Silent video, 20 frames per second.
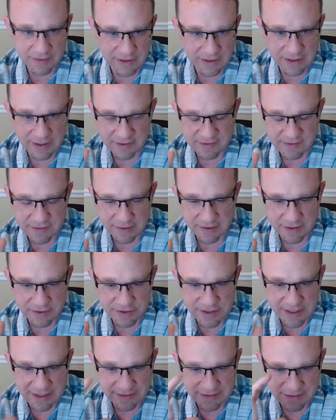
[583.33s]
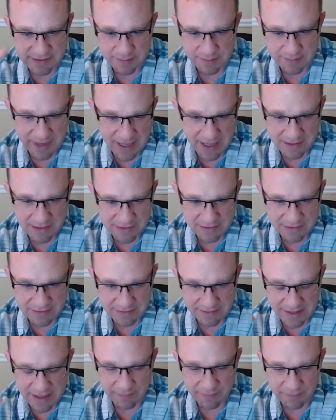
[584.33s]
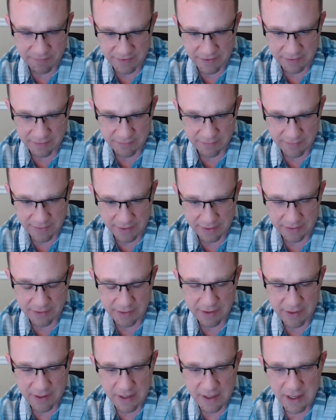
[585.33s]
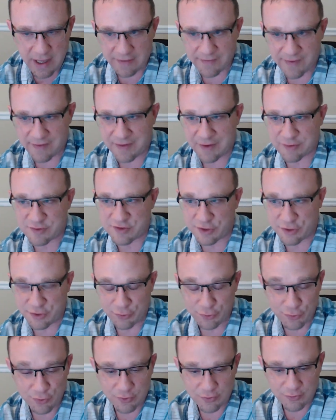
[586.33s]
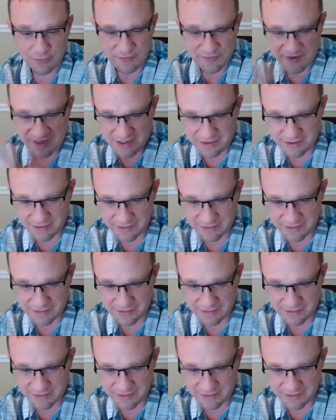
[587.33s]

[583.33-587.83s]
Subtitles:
to start injecting some ads into that feed, right? And then there's the Google feed.